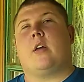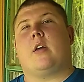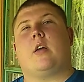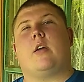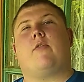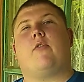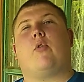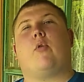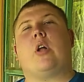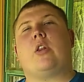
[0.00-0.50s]

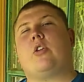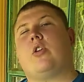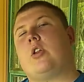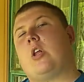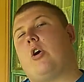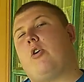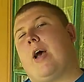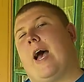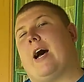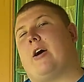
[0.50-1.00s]
If you want to
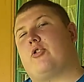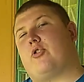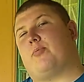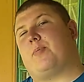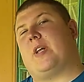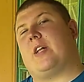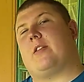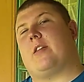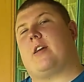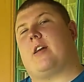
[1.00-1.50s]
know how to
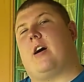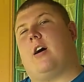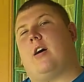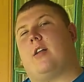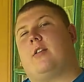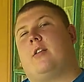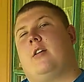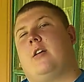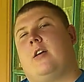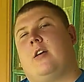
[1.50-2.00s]
build the
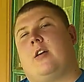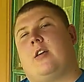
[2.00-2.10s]
gun,